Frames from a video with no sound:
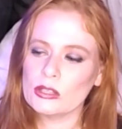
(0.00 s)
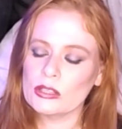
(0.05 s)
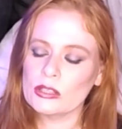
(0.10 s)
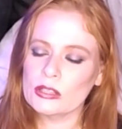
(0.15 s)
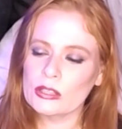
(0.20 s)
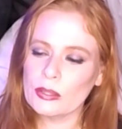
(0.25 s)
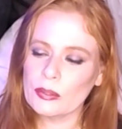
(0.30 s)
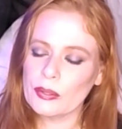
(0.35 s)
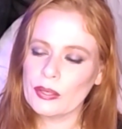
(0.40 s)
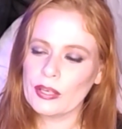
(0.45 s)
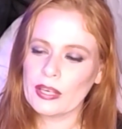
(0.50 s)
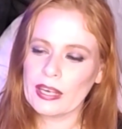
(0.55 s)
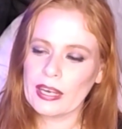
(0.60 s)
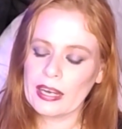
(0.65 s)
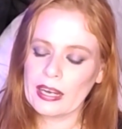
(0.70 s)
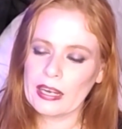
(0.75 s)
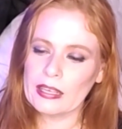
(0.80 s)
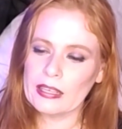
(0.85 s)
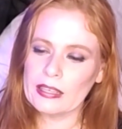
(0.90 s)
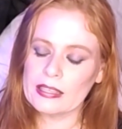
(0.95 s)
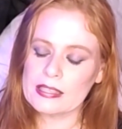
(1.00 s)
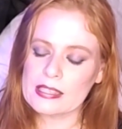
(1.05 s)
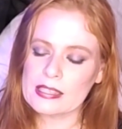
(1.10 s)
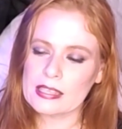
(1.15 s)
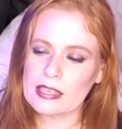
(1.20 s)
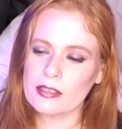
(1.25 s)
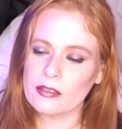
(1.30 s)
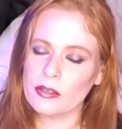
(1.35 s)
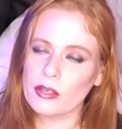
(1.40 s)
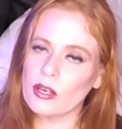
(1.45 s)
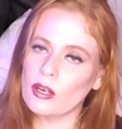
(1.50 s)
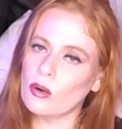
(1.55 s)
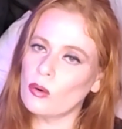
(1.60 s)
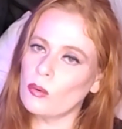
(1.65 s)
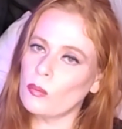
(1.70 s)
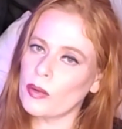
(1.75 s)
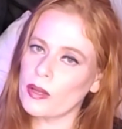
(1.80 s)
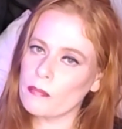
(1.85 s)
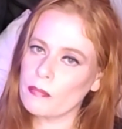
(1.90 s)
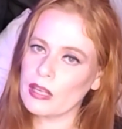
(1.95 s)
So yeah, Alyssa,
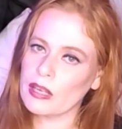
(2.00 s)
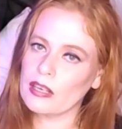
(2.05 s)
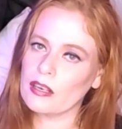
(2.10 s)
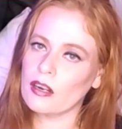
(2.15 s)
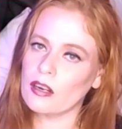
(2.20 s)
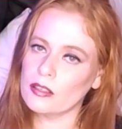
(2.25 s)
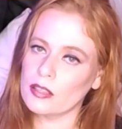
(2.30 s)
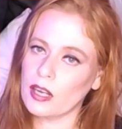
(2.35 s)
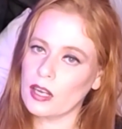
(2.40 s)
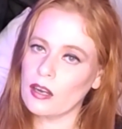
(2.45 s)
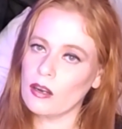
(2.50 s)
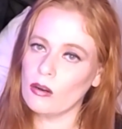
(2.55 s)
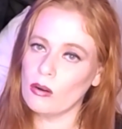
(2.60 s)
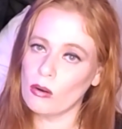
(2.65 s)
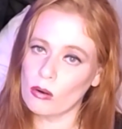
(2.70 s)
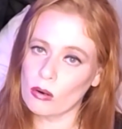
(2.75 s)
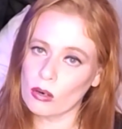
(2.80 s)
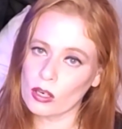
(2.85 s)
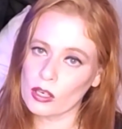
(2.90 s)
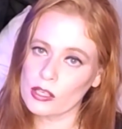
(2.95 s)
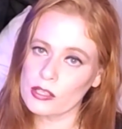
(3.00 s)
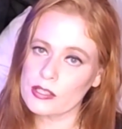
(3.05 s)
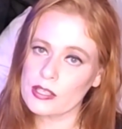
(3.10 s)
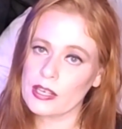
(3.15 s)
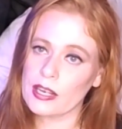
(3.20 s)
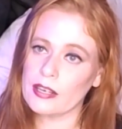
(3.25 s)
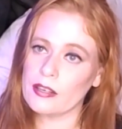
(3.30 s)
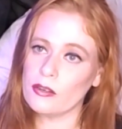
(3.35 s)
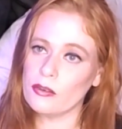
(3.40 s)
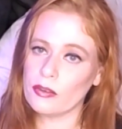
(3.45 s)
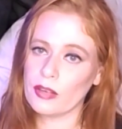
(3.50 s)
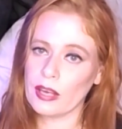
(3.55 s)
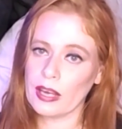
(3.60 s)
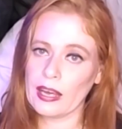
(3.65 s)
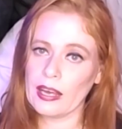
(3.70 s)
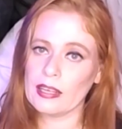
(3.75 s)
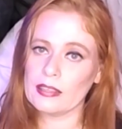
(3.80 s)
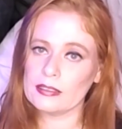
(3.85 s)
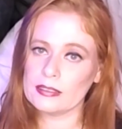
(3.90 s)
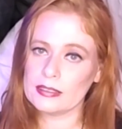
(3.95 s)
no, women are not whores, and you
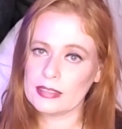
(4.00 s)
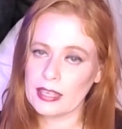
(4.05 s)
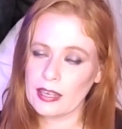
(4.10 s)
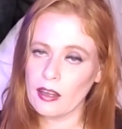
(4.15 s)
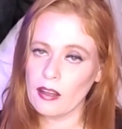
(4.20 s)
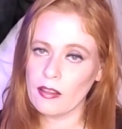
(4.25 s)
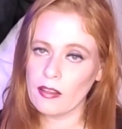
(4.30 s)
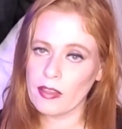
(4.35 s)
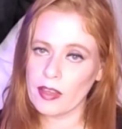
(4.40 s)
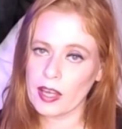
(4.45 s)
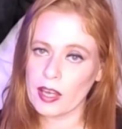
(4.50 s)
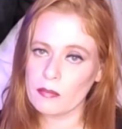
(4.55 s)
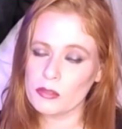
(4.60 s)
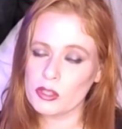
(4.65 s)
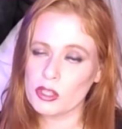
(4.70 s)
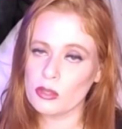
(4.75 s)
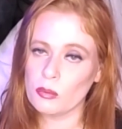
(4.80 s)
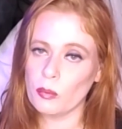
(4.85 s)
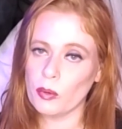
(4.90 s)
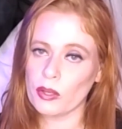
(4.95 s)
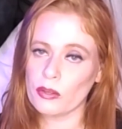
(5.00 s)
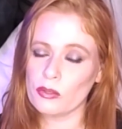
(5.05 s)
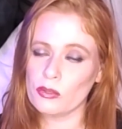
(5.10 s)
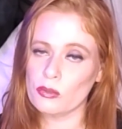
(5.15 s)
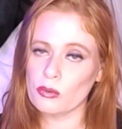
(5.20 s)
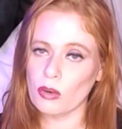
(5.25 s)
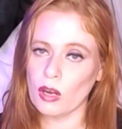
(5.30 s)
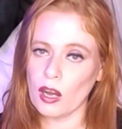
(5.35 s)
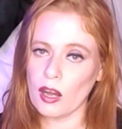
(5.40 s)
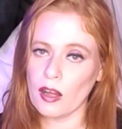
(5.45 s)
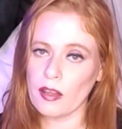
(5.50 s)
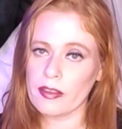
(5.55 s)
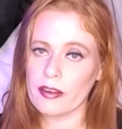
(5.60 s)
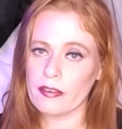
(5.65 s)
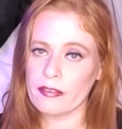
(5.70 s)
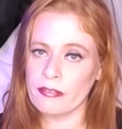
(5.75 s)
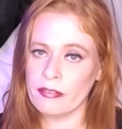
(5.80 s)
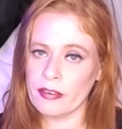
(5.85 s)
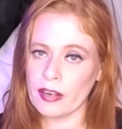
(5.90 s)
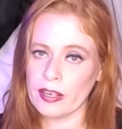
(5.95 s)
can't tell them to withdraw
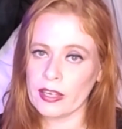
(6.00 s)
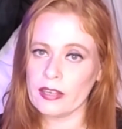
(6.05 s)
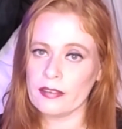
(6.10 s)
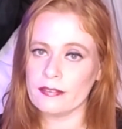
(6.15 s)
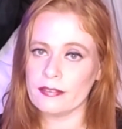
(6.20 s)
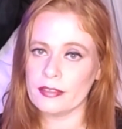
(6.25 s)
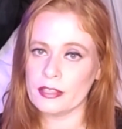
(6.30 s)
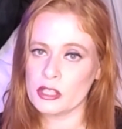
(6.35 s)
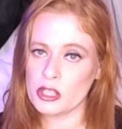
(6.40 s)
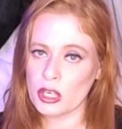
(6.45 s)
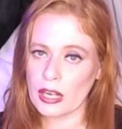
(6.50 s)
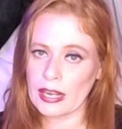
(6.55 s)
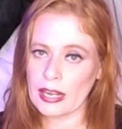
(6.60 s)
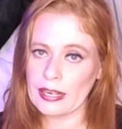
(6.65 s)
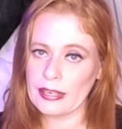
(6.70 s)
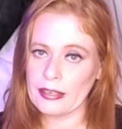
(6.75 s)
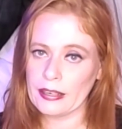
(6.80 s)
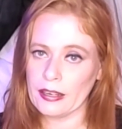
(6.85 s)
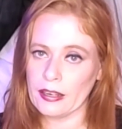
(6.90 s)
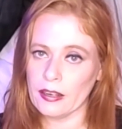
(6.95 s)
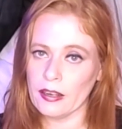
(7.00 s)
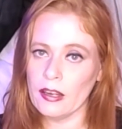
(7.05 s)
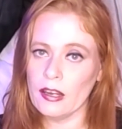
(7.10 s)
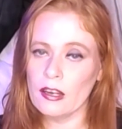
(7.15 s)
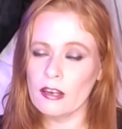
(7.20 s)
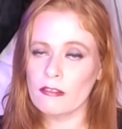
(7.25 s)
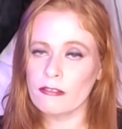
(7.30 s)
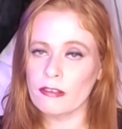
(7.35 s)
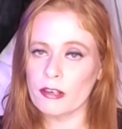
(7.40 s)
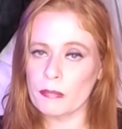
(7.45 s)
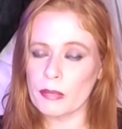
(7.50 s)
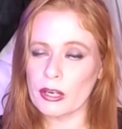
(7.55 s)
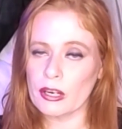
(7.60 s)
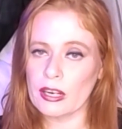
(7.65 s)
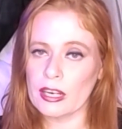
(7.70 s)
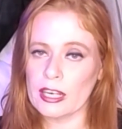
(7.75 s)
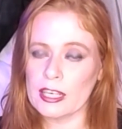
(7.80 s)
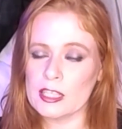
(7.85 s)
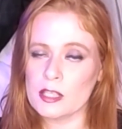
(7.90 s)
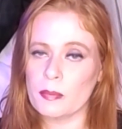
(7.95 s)
their fucking vagina from
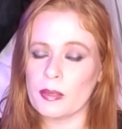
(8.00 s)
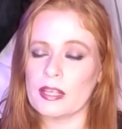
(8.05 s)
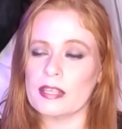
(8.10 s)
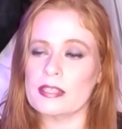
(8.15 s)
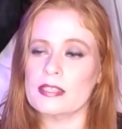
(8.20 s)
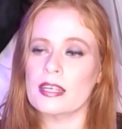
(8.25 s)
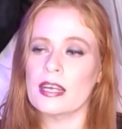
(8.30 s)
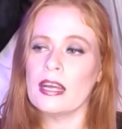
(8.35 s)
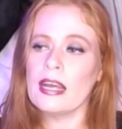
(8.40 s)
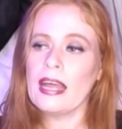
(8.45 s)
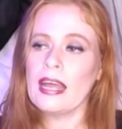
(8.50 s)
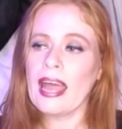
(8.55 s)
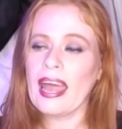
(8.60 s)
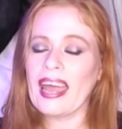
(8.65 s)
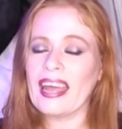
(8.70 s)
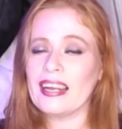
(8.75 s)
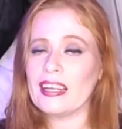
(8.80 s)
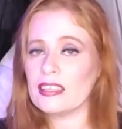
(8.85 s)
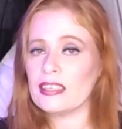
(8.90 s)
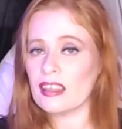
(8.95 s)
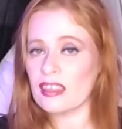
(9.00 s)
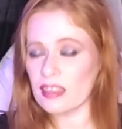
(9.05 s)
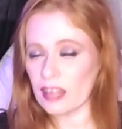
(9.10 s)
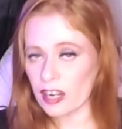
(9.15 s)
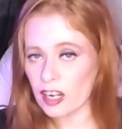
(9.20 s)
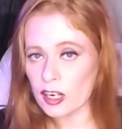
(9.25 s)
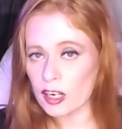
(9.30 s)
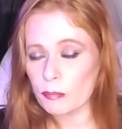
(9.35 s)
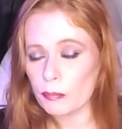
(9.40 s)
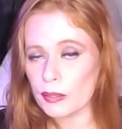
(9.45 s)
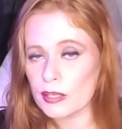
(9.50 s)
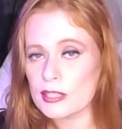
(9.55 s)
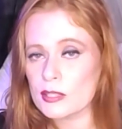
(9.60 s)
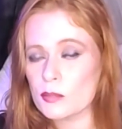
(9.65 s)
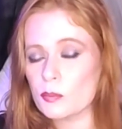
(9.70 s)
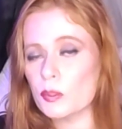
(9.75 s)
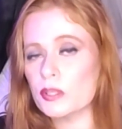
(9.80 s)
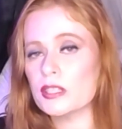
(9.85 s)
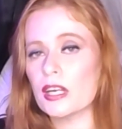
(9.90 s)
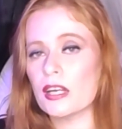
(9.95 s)
their husbands. Any
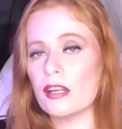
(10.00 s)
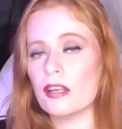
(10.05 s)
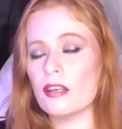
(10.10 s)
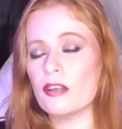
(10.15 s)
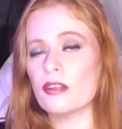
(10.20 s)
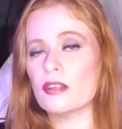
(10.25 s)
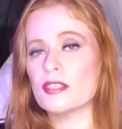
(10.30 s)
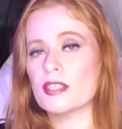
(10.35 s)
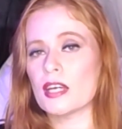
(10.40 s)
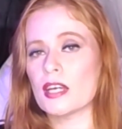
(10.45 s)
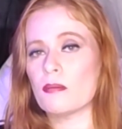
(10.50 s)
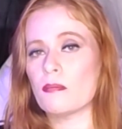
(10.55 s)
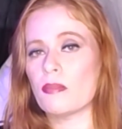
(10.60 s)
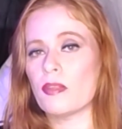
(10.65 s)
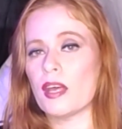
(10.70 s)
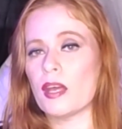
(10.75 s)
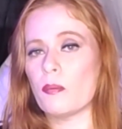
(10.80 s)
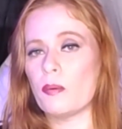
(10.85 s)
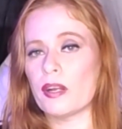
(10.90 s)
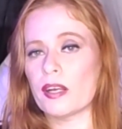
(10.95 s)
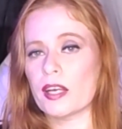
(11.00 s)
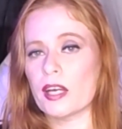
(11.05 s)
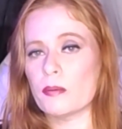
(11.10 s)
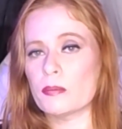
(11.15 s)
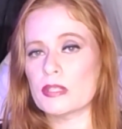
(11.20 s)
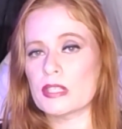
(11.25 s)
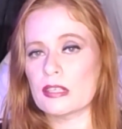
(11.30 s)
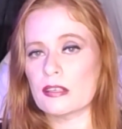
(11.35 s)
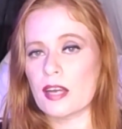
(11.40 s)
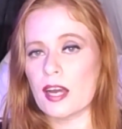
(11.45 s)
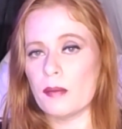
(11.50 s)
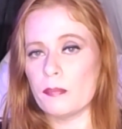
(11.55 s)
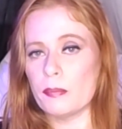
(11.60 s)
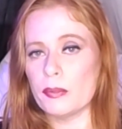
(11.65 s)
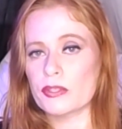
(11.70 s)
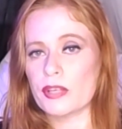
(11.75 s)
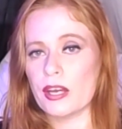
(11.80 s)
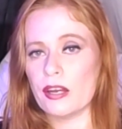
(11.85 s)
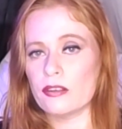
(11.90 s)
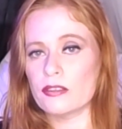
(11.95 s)
therapist would tell you the same thing when it comes to
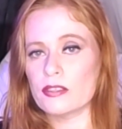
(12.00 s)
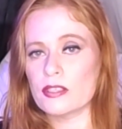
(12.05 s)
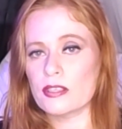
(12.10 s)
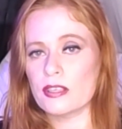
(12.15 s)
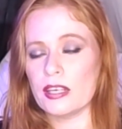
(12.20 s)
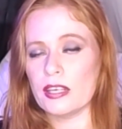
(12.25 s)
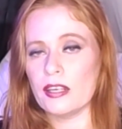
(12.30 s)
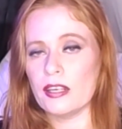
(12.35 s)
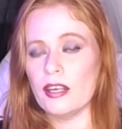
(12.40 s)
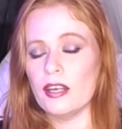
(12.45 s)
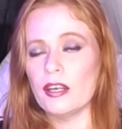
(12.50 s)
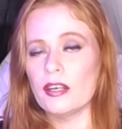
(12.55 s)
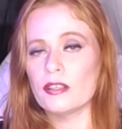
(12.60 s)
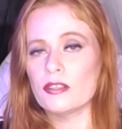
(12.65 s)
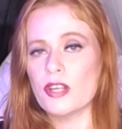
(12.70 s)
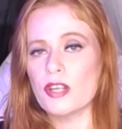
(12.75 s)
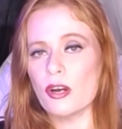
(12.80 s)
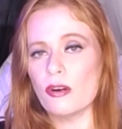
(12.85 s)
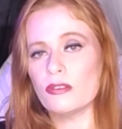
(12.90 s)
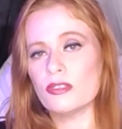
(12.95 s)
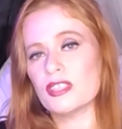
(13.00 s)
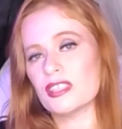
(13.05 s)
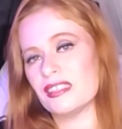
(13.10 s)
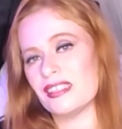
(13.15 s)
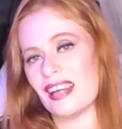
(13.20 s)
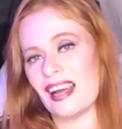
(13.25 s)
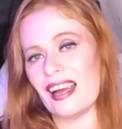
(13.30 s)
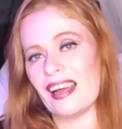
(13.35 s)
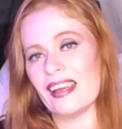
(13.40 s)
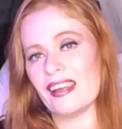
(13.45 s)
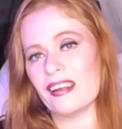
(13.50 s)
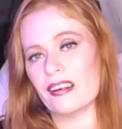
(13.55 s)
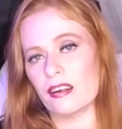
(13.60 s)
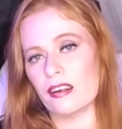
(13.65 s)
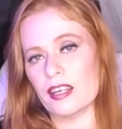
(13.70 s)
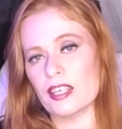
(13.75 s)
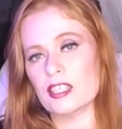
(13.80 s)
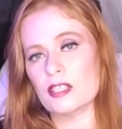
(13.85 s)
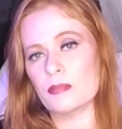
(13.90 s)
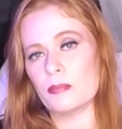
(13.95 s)
couples counseling. Don't deny
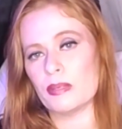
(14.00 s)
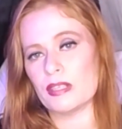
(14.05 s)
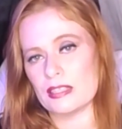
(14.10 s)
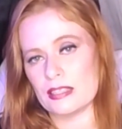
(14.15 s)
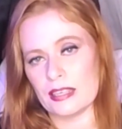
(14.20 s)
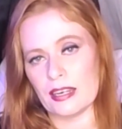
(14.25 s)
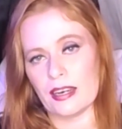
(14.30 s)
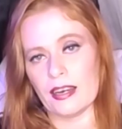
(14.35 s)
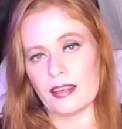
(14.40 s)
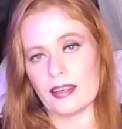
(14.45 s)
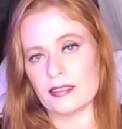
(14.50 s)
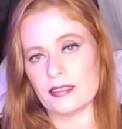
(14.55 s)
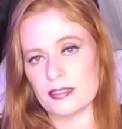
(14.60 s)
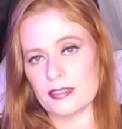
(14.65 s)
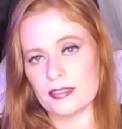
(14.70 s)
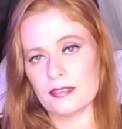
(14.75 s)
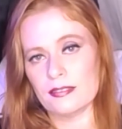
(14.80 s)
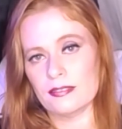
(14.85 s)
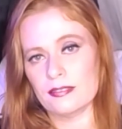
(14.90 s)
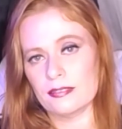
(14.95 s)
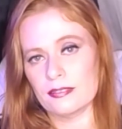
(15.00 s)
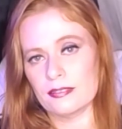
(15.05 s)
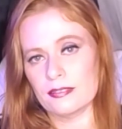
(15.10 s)
your husband sex.